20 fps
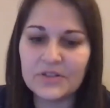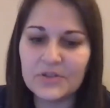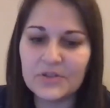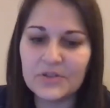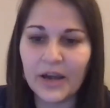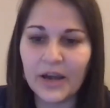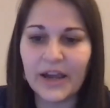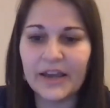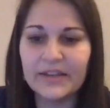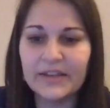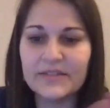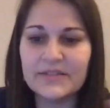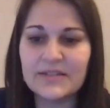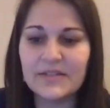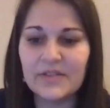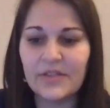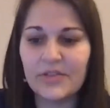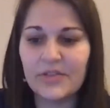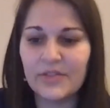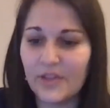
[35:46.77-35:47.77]

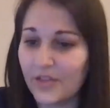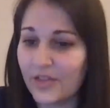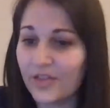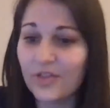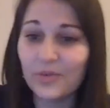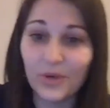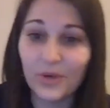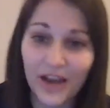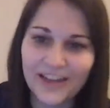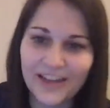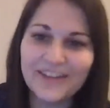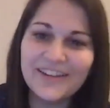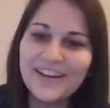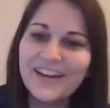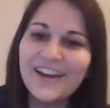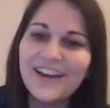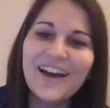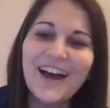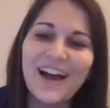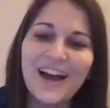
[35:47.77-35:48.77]
Entwine's The
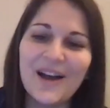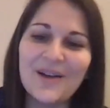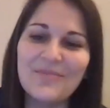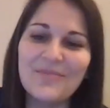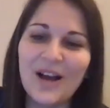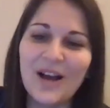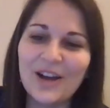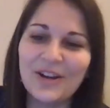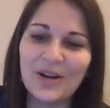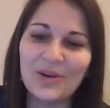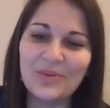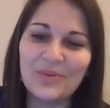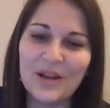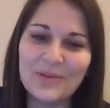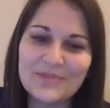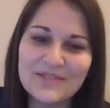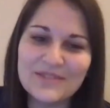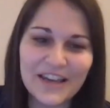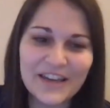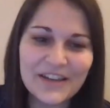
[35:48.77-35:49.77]
Thread on
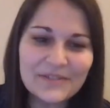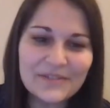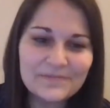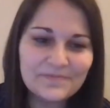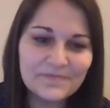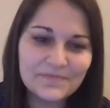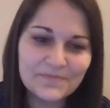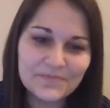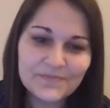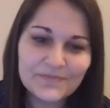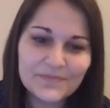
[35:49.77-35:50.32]
our website.